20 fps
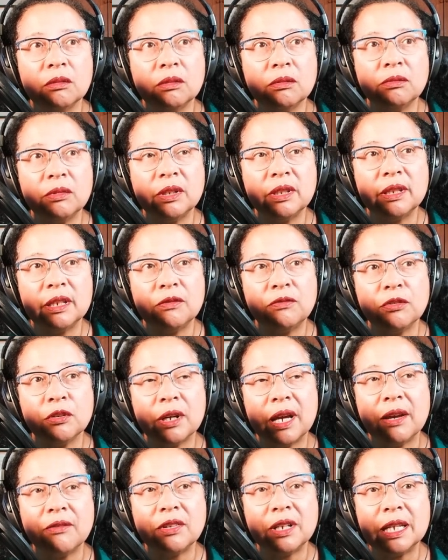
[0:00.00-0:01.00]
if you
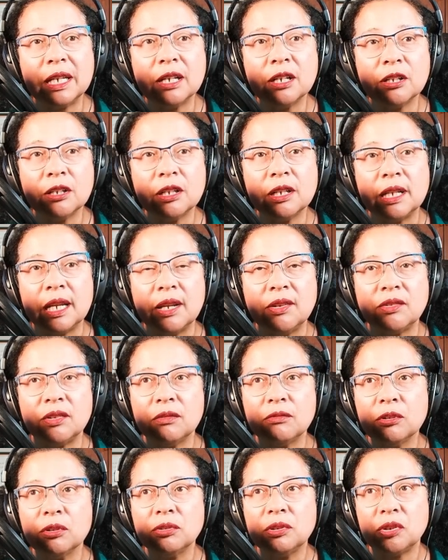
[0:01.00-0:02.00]
have any earnings, it
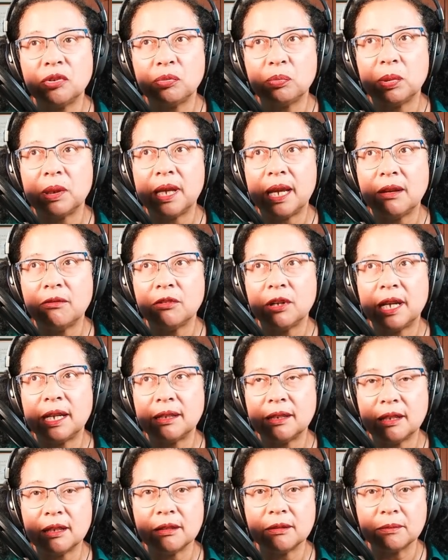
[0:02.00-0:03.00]
will display right
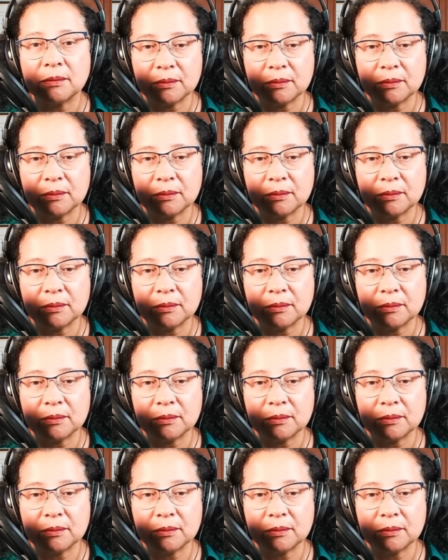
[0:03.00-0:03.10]
here.